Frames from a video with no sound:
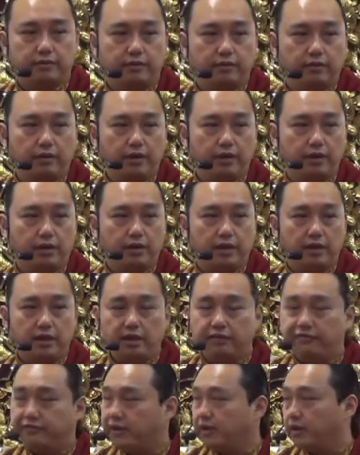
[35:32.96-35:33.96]
Okay,
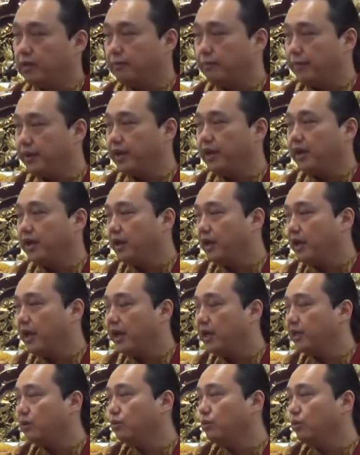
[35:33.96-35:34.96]
even the brick
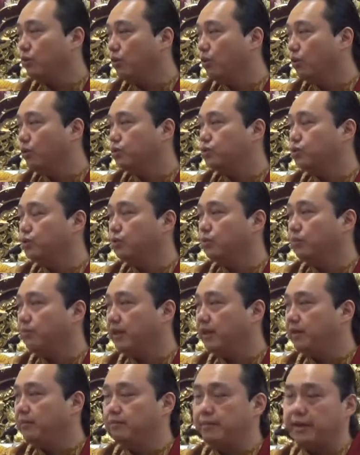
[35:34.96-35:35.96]
had to go through
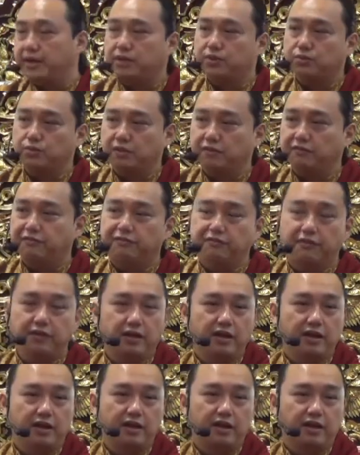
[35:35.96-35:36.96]
being mixed with
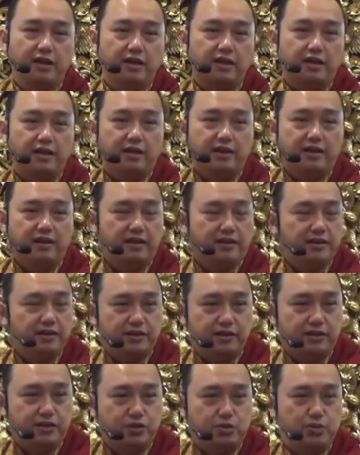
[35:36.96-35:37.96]

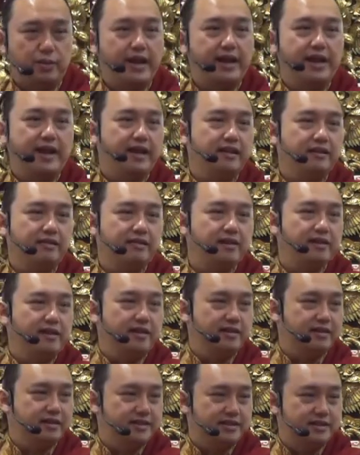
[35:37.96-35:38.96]
sweat and
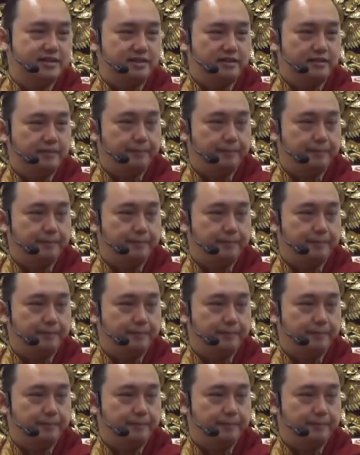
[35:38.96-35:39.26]
tears